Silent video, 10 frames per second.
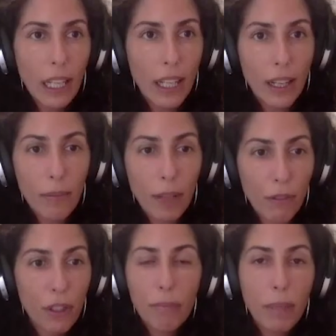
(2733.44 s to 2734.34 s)
if
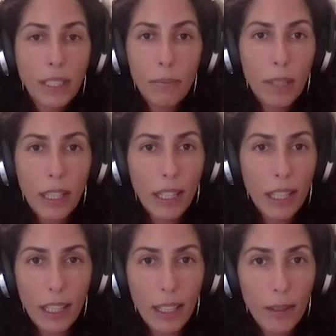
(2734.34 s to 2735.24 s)
we're in B2B,
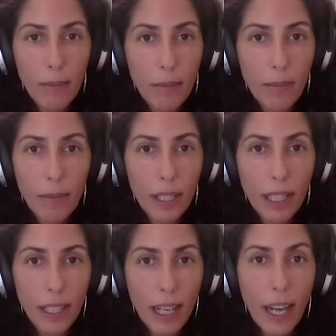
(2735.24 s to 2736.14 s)

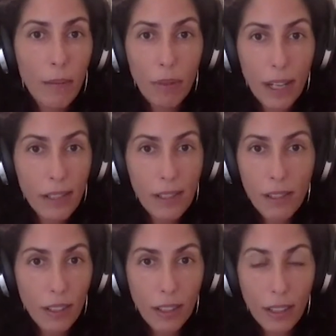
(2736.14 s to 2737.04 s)
a
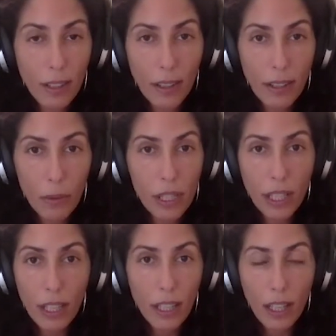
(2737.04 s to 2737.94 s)
high-priced, we're
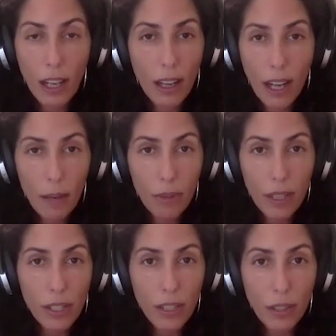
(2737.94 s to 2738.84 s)
selling
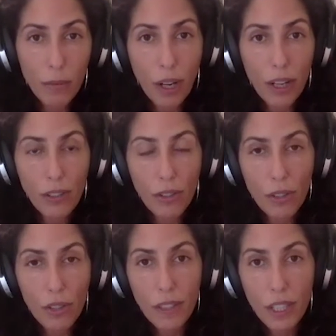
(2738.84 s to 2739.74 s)
high-priced products or
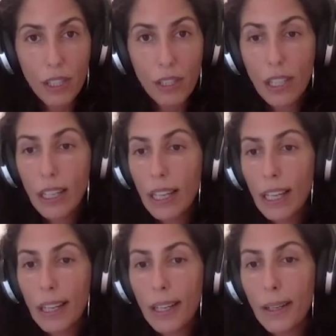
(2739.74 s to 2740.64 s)
services,
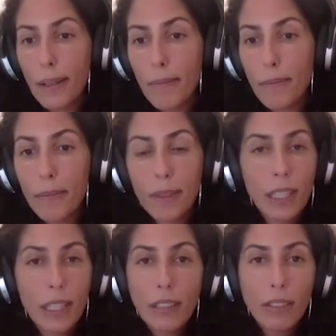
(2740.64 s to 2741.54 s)

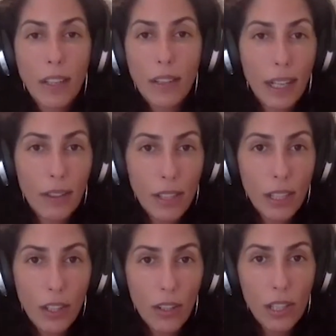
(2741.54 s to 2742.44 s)
10,000,
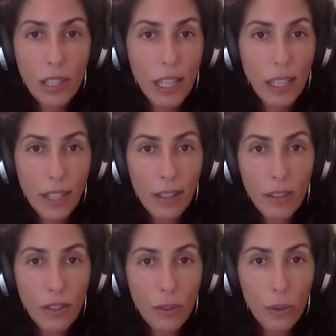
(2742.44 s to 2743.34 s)
it costs
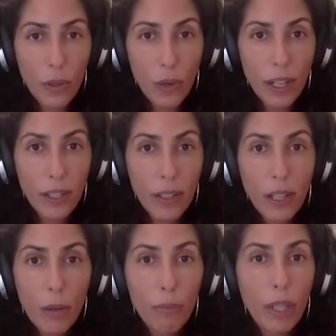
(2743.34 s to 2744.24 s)
10,000 to acquire,
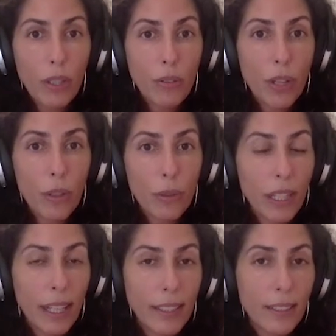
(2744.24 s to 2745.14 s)
but you know
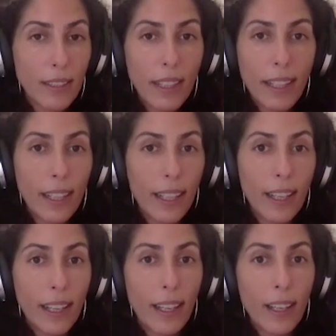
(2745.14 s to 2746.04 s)
that
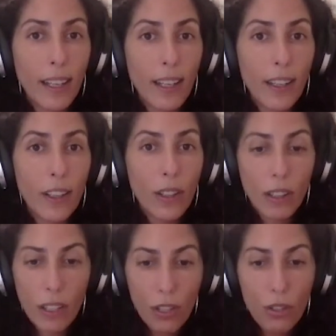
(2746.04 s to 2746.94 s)

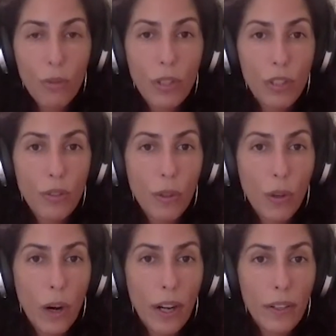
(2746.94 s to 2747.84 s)
as soon as you
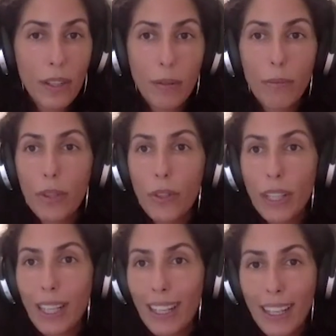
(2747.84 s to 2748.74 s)
acquire them, you're
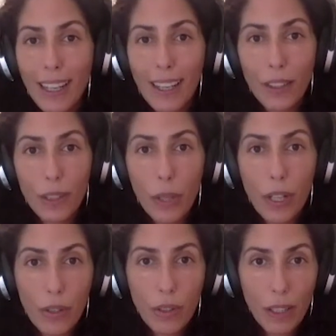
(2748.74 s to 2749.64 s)
going to get a
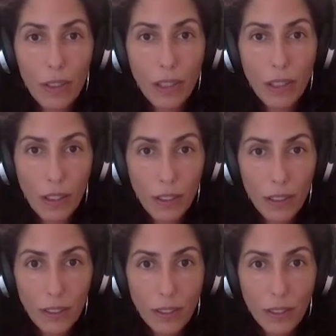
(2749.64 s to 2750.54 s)
300,000 deal,
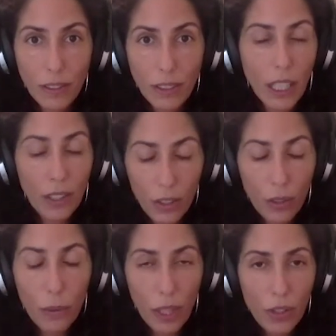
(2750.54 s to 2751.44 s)
a
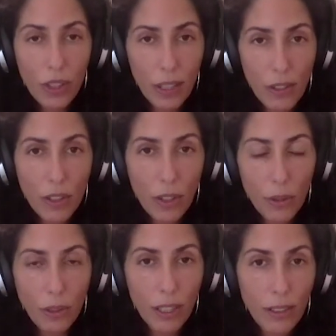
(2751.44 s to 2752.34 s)
300,000
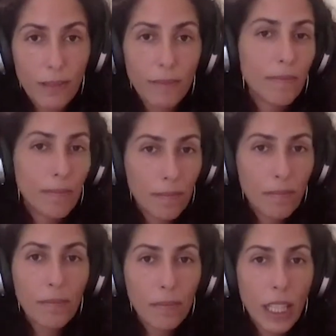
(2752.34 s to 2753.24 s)
euro deal.
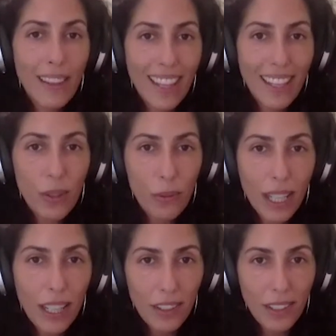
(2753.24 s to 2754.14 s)
That's a
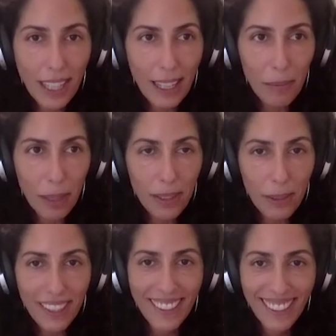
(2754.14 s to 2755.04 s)
really good CAC, by the
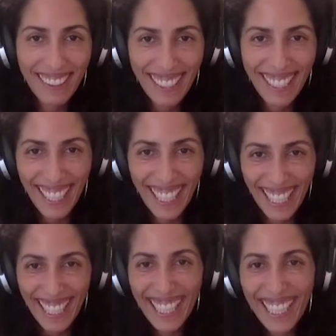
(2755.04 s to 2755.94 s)
way,
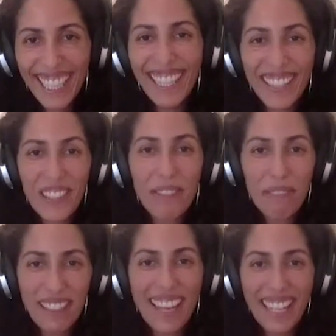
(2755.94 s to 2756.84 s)
no, for that